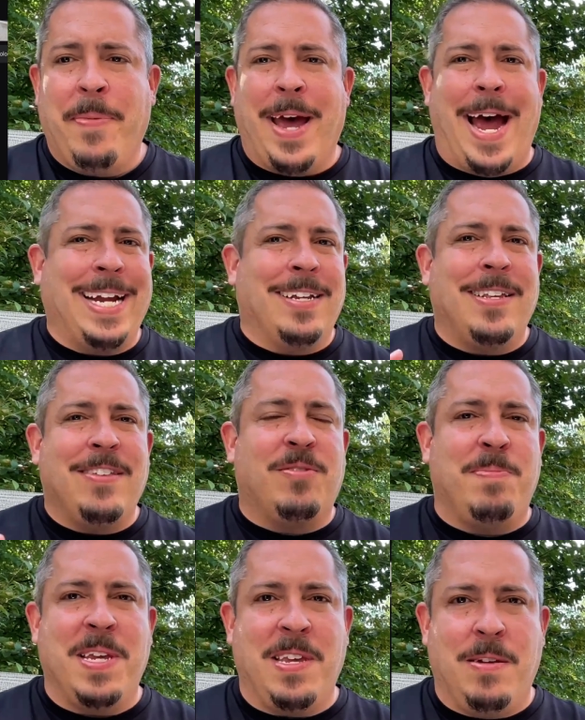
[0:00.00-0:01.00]
I can see this
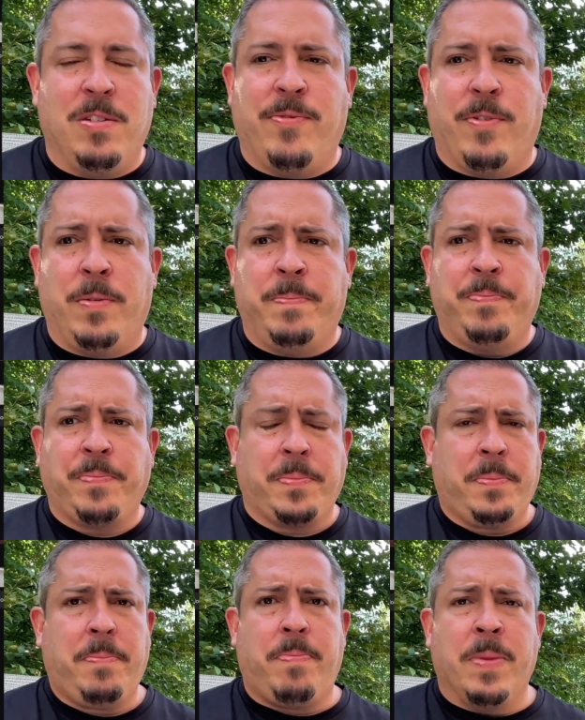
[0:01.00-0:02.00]
being useful
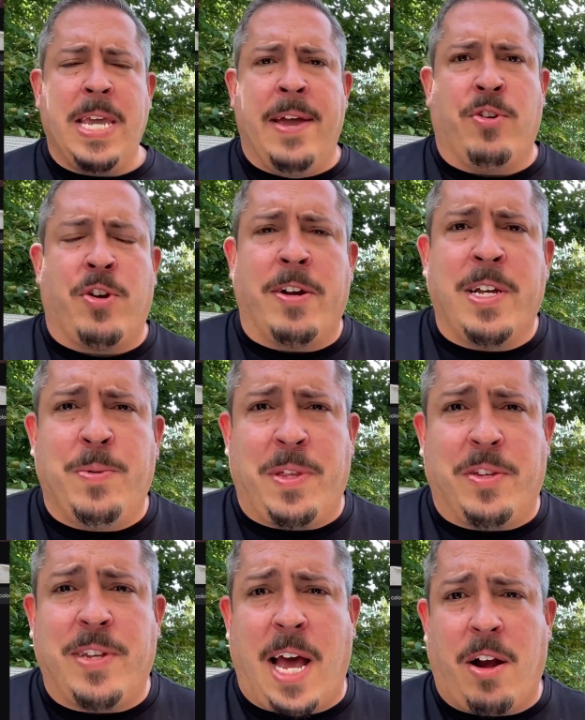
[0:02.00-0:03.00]
if you're talking with a
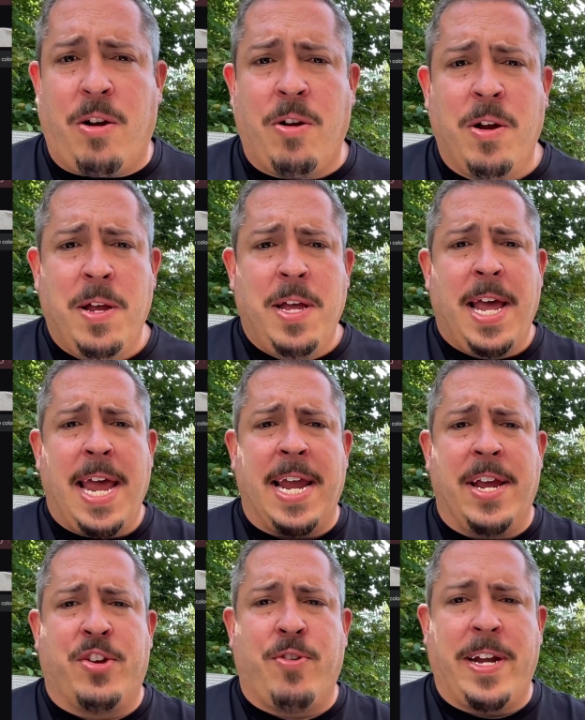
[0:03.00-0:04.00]
seller
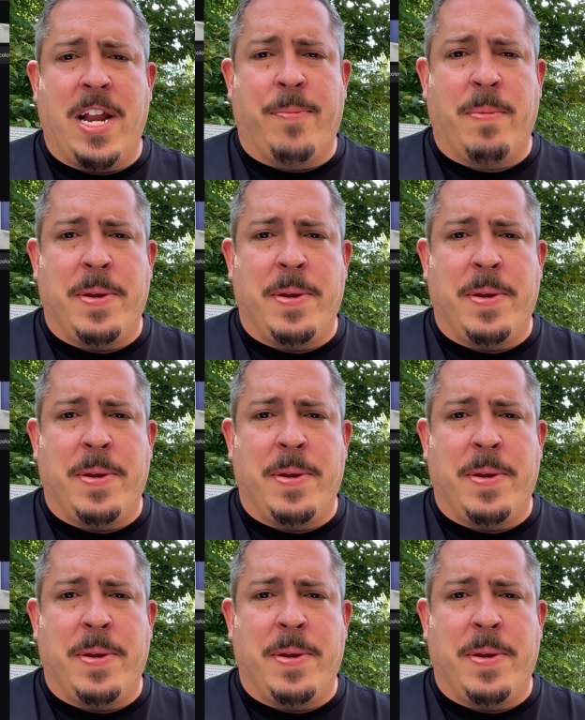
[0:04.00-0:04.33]
and trying to help them